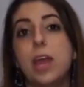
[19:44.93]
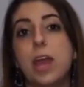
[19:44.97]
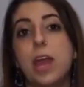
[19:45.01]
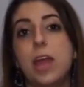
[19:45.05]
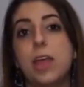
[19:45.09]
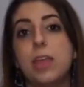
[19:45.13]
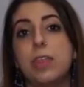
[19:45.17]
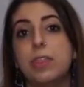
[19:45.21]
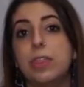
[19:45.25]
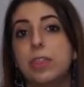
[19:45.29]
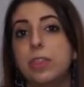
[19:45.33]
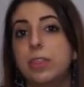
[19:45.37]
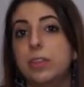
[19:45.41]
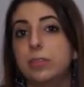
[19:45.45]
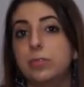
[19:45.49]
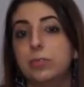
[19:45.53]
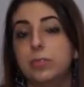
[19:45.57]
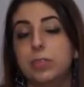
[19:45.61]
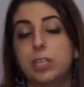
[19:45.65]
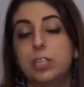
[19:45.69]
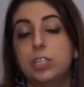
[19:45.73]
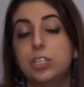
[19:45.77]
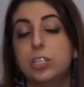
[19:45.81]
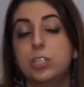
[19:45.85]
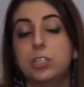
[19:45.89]
and
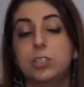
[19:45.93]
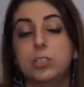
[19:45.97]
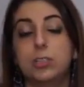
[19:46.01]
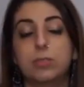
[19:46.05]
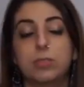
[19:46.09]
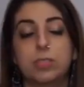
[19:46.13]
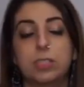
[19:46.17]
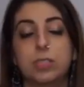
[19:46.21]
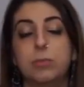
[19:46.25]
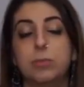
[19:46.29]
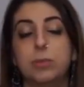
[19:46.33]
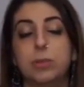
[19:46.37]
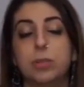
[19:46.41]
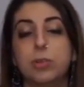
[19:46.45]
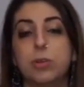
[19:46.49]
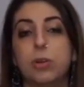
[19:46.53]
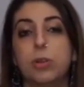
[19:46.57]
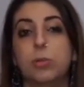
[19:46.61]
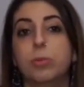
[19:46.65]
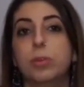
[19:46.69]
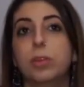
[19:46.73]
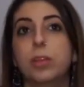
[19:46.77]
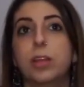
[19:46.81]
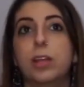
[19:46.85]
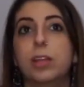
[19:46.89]
they just simply
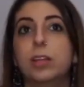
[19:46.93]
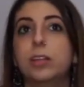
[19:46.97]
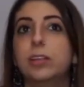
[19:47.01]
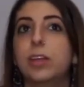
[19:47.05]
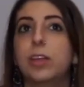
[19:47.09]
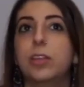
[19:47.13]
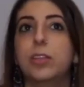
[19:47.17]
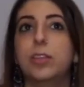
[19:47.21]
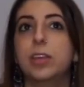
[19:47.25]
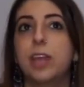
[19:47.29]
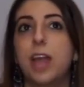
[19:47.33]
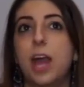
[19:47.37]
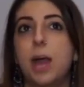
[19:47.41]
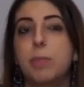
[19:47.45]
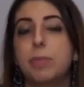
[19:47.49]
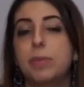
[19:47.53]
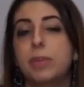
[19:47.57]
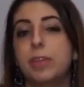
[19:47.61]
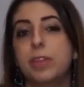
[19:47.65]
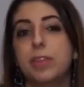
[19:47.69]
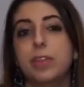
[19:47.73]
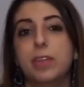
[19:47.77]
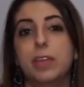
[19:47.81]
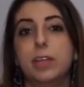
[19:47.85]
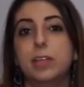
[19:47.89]
told me that nothing
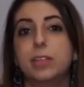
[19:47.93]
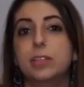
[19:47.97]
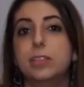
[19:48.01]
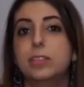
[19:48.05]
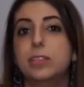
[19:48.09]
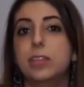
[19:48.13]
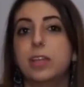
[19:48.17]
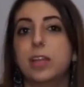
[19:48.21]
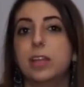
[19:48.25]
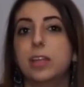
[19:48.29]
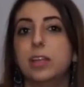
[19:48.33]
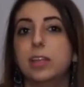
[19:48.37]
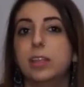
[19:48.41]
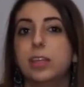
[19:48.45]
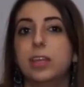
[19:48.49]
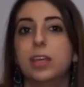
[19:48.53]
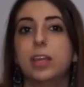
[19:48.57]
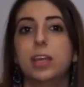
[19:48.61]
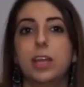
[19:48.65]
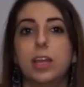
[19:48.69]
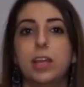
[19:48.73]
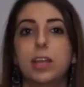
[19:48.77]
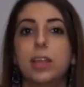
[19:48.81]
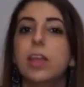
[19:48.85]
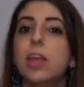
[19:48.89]
happened and they didn't see
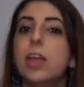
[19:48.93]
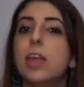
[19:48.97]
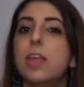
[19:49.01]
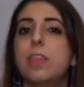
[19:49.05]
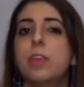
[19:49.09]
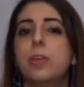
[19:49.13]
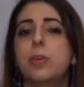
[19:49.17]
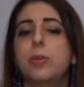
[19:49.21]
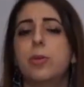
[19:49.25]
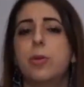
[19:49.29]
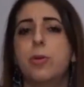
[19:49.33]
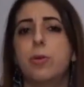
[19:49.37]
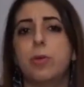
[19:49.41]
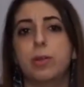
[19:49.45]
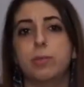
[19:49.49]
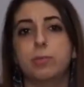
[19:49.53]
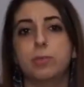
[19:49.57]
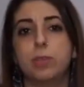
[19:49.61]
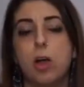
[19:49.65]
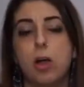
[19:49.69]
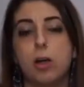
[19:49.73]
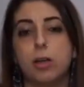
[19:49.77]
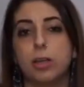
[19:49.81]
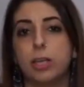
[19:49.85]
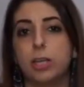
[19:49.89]
anything and they don't know what I'm
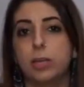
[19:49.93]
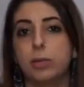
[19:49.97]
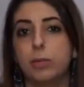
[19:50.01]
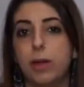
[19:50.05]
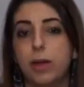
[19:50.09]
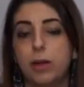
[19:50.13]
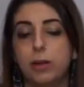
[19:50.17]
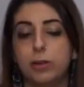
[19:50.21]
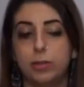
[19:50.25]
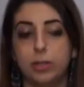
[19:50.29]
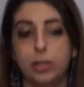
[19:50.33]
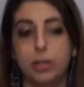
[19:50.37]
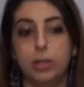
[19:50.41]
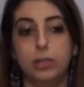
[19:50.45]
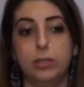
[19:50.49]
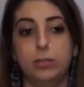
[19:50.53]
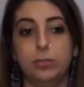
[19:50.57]
talking about.